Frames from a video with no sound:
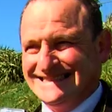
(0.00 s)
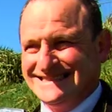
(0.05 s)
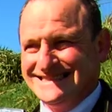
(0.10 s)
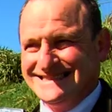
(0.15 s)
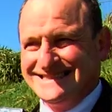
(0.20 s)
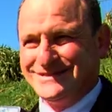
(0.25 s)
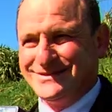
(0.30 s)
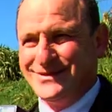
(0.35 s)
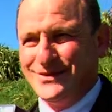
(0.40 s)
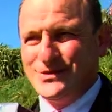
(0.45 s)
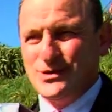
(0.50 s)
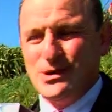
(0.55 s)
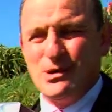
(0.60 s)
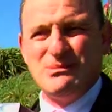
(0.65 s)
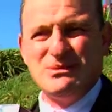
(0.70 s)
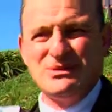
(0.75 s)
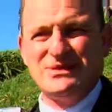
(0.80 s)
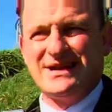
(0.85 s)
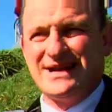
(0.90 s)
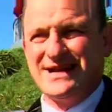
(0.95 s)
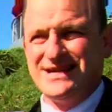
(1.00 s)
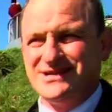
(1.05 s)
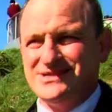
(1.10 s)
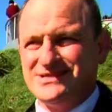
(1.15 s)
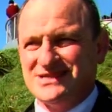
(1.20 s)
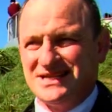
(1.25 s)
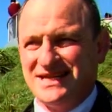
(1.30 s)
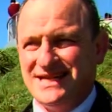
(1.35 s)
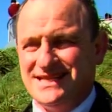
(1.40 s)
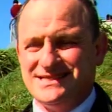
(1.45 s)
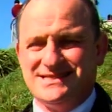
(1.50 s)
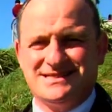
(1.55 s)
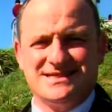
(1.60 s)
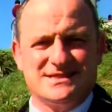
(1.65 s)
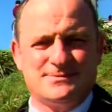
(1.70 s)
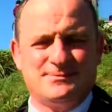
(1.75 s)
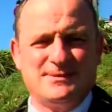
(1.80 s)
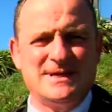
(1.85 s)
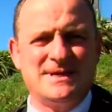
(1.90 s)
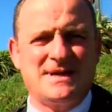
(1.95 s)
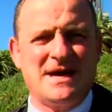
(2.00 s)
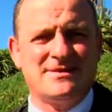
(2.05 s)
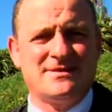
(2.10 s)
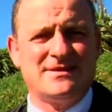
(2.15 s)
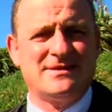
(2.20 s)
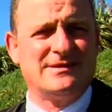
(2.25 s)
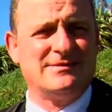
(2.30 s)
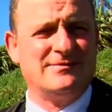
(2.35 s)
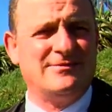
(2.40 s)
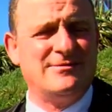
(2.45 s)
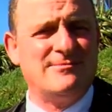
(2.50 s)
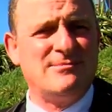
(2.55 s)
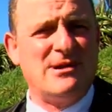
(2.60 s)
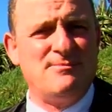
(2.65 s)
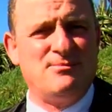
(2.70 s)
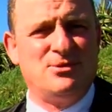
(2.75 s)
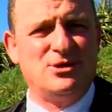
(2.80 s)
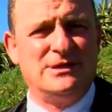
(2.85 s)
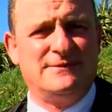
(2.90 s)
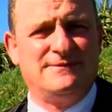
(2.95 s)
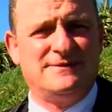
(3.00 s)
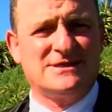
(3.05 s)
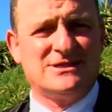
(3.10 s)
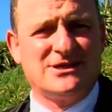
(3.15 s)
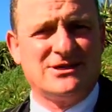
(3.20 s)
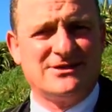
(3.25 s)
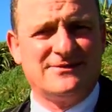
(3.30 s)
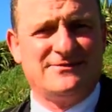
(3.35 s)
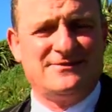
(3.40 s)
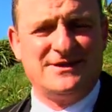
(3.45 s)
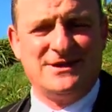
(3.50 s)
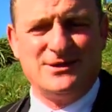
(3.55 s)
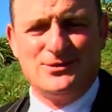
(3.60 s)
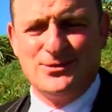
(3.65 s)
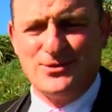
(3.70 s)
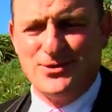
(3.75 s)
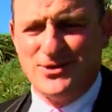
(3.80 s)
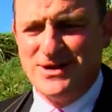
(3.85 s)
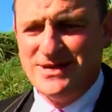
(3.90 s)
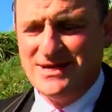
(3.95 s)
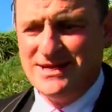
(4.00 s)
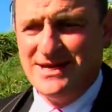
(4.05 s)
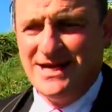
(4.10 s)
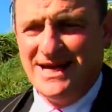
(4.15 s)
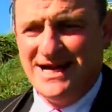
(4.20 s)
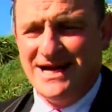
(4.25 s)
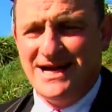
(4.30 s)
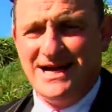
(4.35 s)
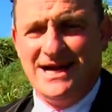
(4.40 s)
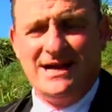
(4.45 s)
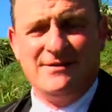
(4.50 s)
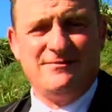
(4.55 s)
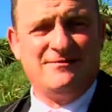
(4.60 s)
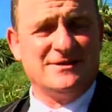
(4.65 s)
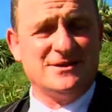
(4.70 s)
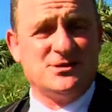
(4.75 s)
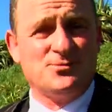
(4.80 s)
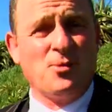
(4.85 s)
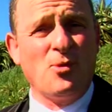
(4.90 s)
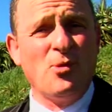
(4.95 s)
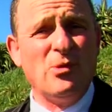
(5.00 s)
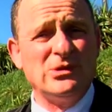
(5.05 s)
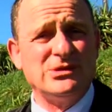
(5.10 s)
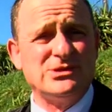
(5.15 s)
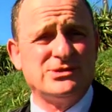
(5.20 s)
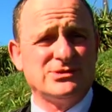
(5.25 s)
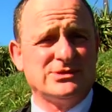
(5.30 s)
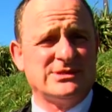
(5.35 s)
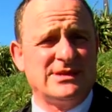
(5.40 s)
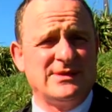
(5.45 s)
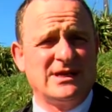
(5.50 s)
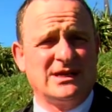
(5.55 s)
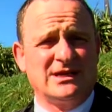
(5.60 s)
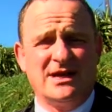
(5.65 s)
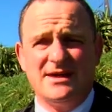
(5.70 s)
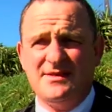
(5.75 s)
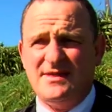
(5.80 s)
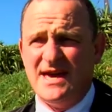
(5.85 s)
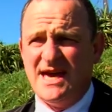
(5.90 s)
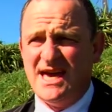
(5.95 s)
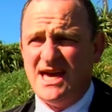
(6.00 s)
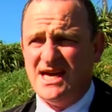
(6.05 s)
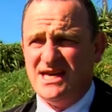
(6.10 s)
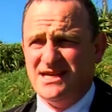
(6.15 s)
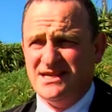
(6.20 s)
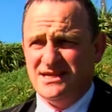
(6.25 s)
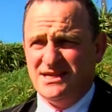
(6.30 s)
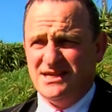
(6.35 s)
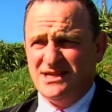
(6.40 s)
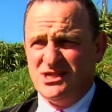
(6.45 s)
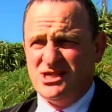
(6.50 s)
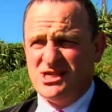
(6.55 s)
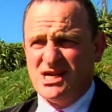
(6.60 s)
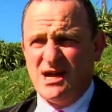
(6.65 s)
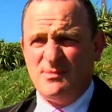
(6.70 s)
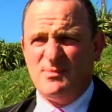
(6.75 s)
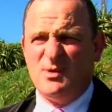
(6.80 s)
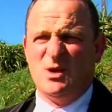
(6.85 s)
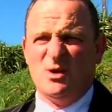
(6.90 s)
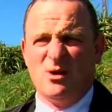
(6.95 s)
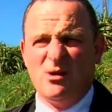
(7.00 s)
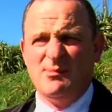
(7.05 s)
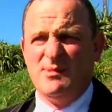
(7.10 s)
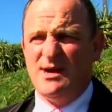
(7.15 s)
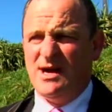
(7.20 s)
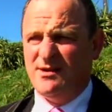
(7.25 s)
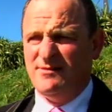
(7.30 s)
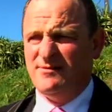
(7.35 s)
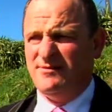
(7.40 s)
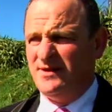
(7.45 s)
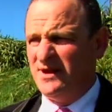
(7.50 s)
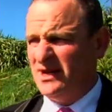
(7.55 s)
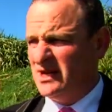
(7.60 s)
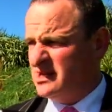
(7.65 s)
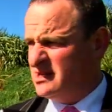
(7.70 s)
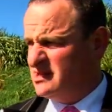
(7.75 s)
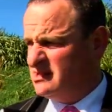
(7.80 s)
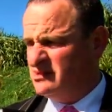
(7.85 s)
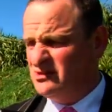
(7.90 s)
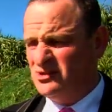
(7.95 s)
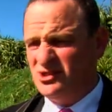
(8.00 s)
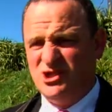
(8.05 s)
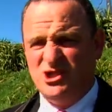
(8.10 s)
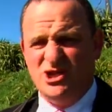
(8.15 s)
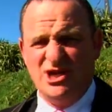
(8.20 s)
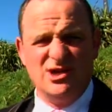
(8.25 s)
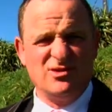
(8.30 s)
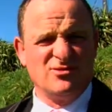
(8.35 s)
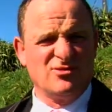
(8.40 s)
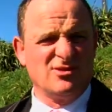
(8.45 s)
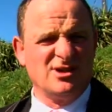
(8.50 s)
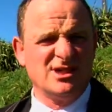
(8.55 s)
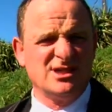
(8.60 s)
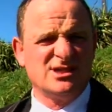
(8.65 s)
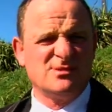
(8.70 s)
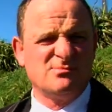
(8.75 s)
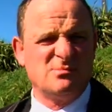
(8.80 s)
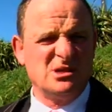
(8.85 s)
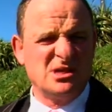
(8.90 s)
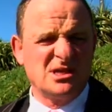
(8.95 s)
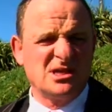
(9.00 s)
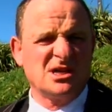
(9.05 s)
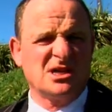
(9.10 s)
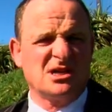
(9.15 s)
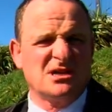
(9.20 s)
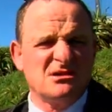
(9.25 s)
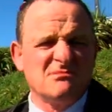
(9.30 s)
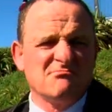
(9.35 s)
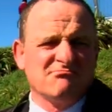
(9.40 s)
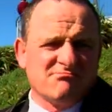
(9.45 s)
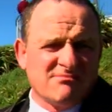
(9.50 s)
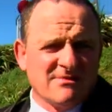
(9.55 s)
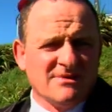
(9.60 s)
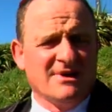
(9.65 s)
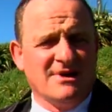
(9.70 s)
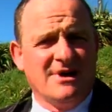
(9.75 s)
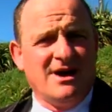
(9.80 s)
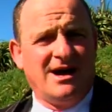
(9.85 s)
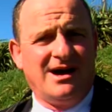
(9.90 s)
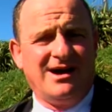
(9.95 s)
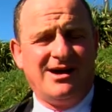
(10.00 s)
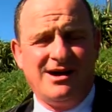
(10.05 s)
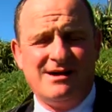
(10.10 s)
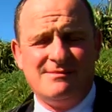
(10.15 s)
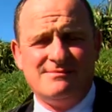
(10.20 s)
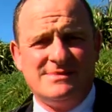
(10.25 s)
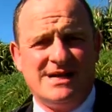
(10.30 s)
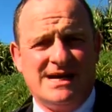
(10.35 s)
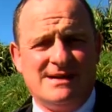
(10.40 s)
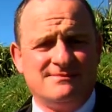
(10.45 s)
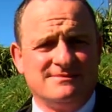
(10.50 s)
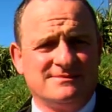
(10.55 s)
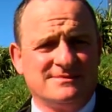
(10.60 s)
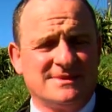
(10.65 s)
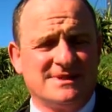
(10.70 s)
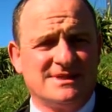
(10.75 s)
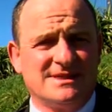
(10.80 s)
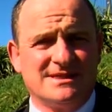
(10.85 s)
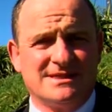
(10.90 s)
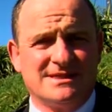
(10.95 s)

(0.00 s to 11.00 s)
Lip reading: It's not normal that I use a lens this big, other than for my bird photography or for sports or something like that. You know, up here on Mount Vic, generally speaking, I'm